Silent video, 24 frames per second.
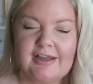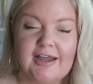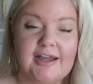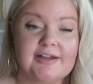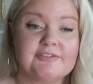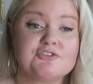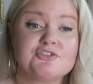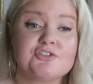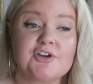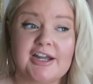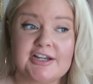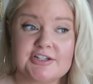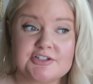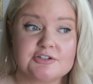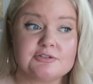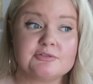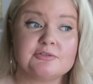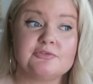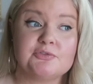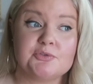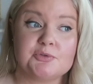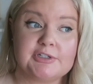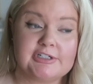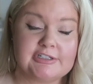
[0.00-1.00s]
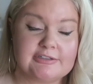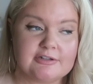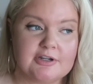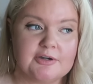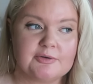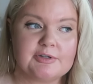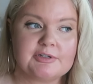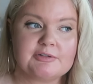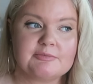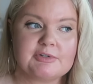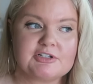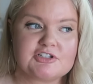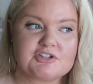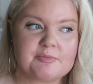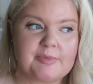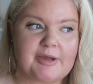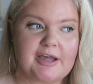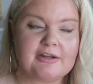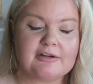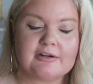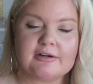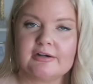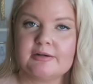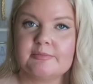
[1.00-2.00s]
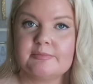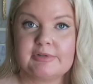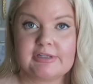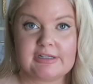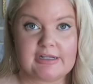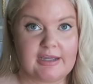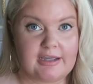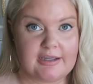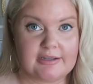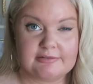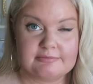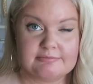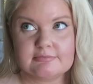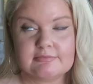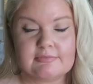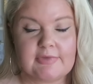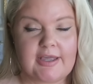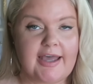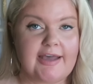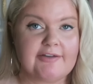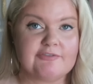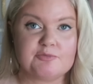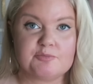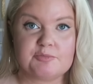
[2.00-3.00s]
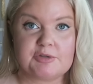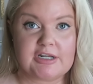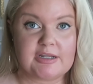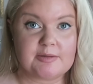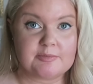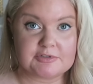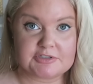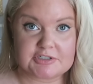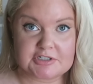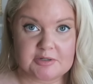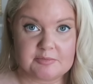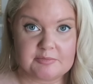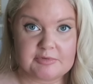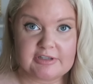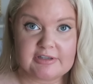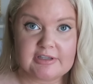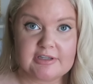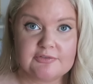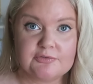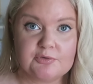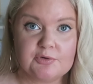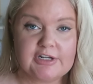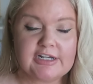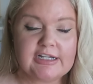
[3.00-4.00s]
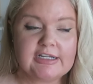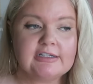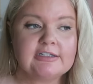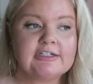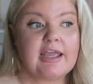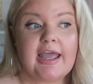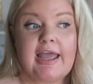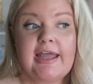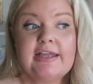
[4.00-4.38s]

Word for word: I've tried to avoid knowing much about her, but I haven't been able to completely avoid it.